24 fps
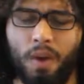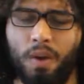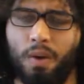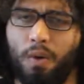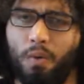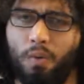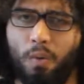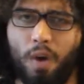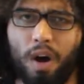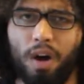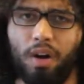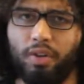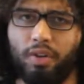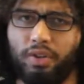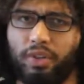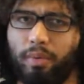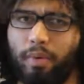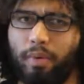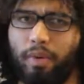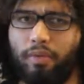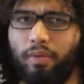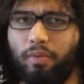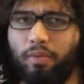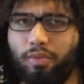
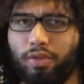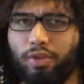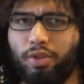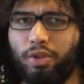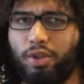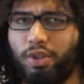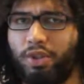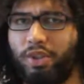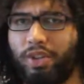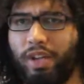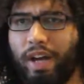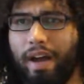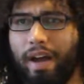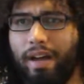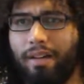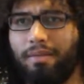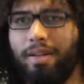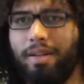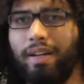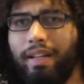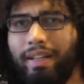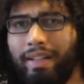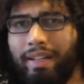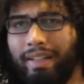were just
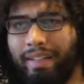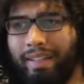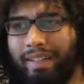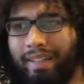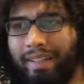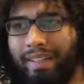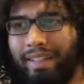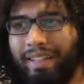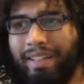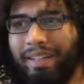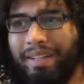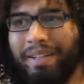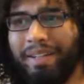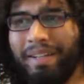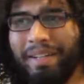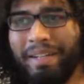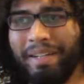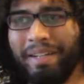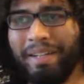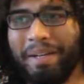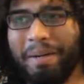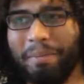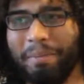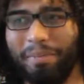sad.
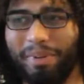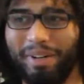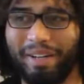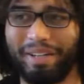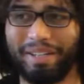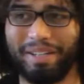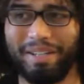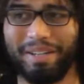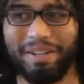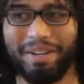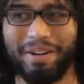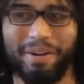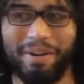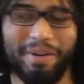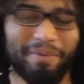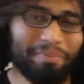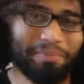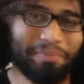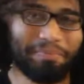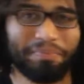But, you know,